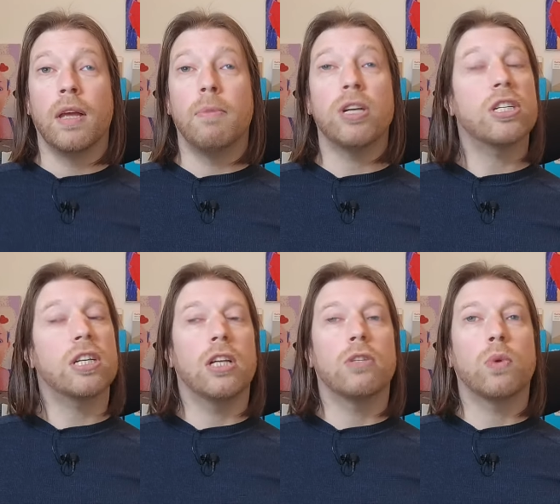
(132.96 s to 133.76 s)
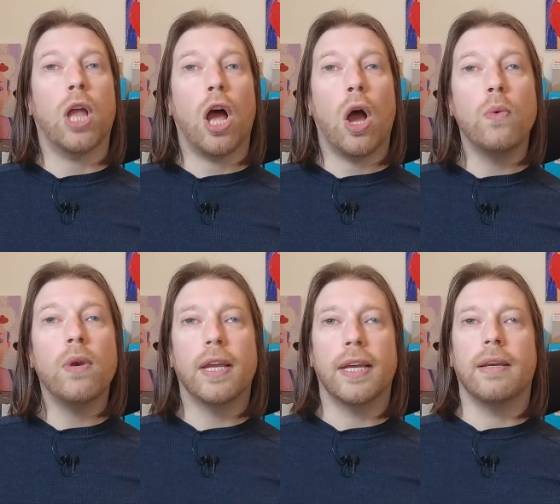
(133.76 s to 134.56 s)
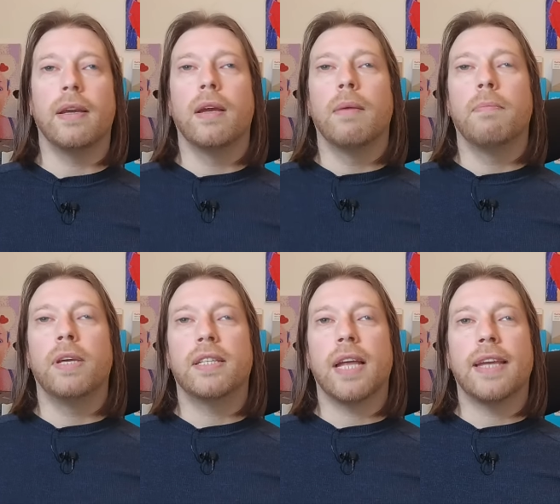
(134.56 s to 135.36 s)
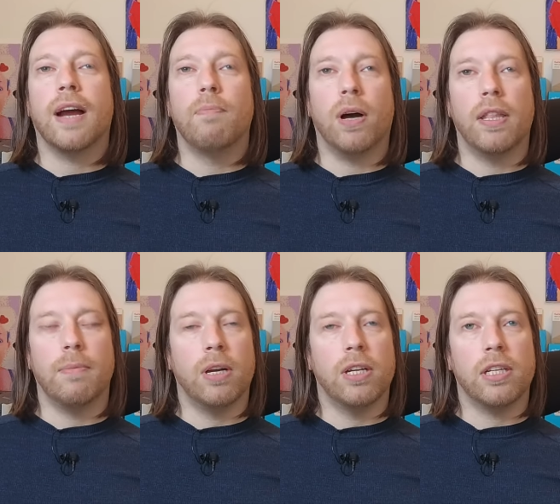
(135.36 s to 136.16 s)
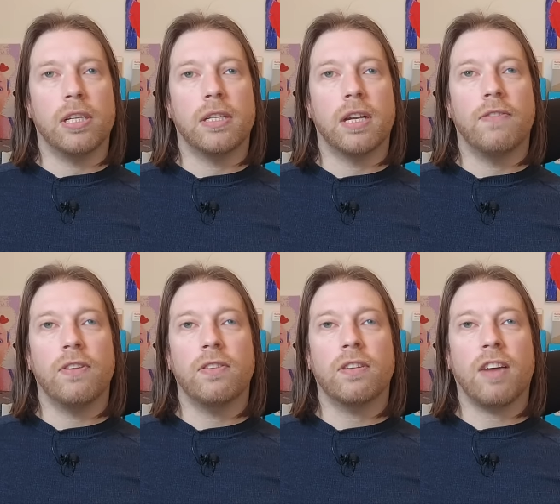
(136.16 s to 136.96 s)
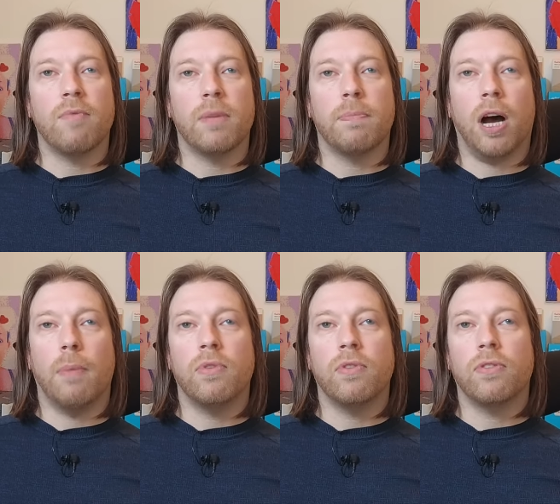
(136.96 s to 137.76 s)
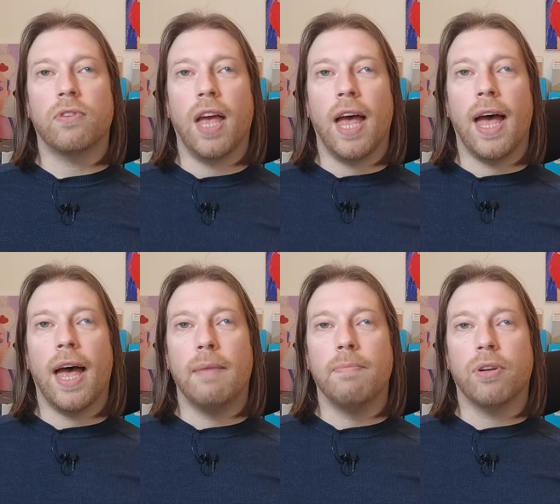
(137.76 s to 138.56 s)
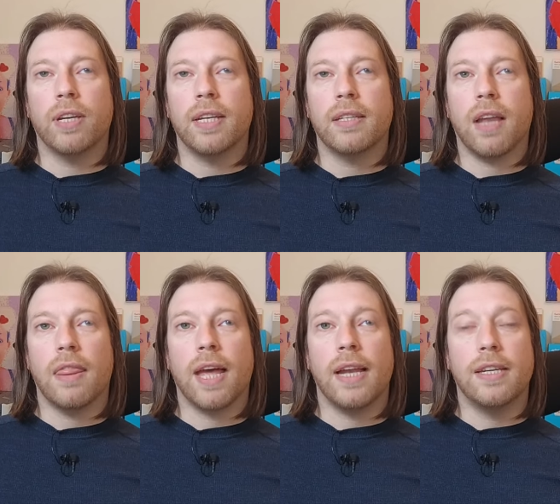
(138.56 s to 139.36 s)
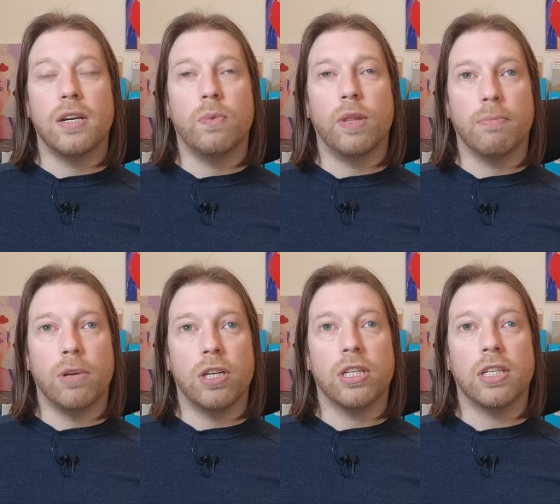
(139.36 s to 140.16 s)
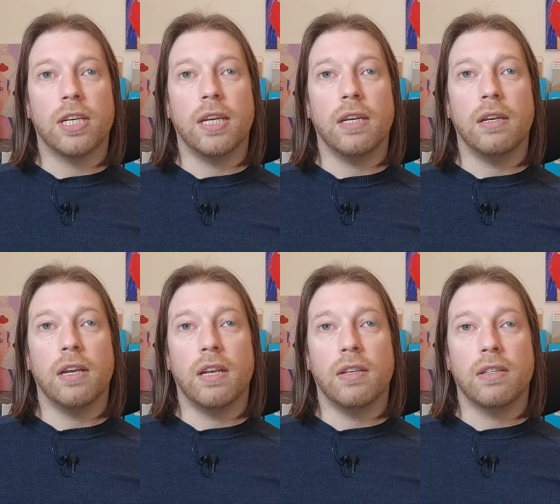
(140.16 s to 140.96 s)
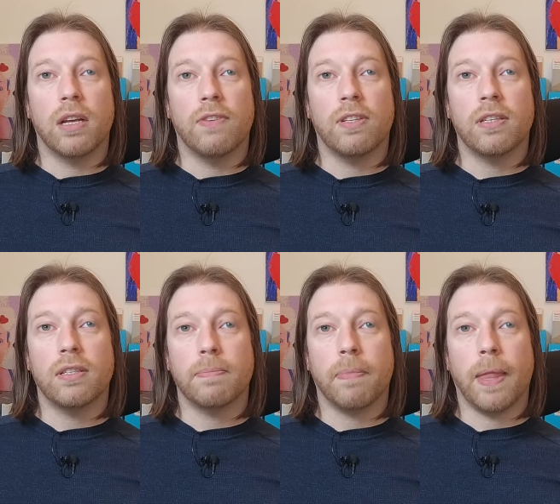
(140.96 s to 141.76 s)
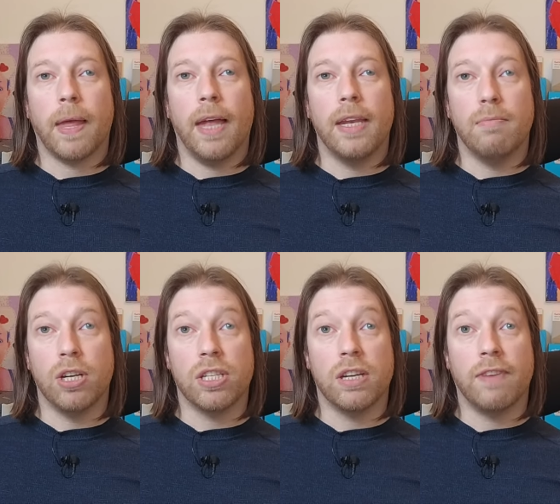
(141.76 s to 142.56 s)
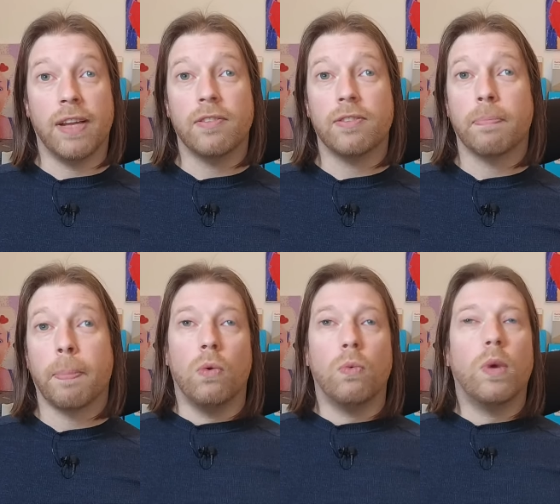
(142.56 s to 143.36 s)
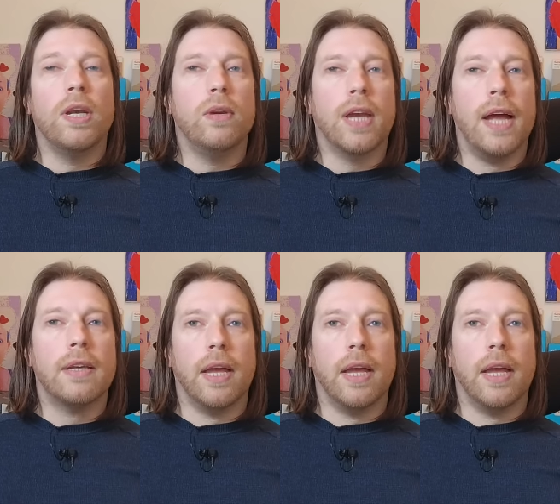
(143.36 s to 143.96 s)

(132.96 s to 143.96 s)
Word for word: Emergency alerts will only be sent out by the emergency service, government departments and bodies that deal with emergency services and emergency events. When you get